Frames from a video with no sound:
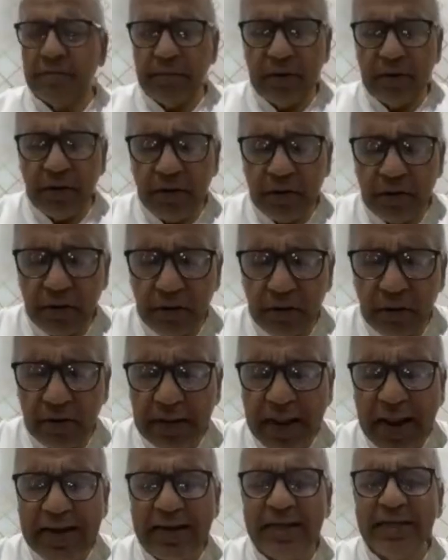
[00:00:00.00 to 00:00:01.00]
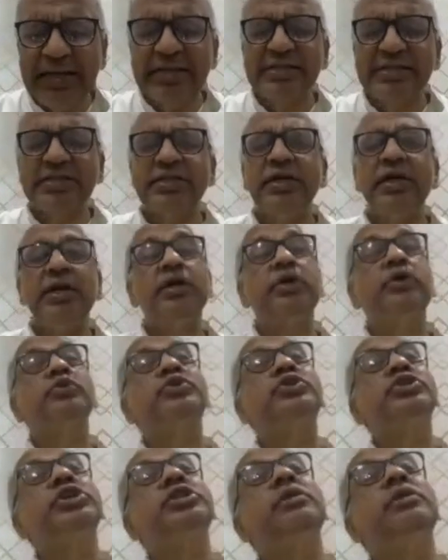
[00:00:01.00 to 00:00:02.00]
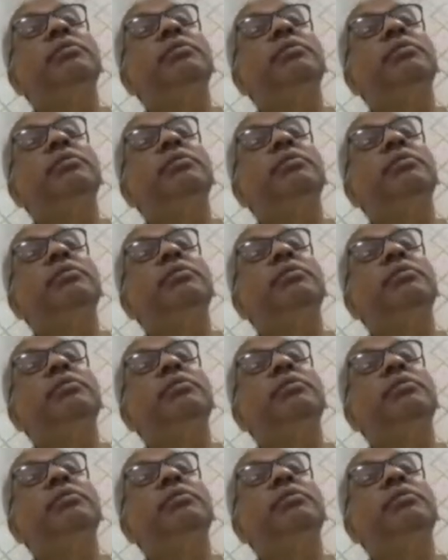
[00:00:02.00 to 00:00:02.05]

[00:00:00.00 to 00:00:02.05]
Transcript: or Andes to see the